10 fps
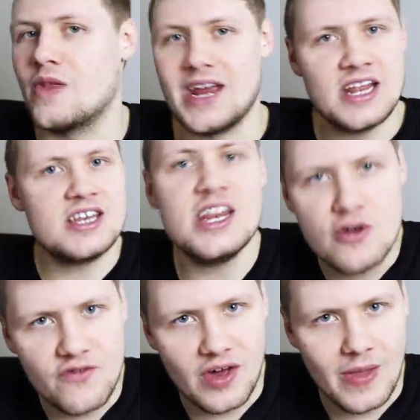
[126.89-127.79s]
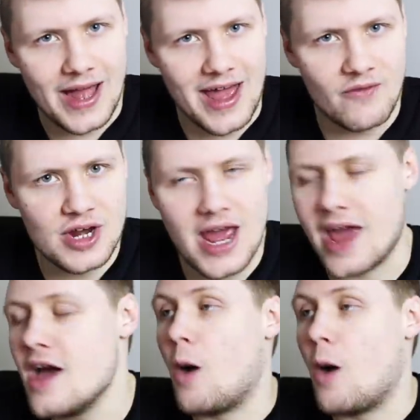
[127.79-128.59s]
or that I continue to fail at every day.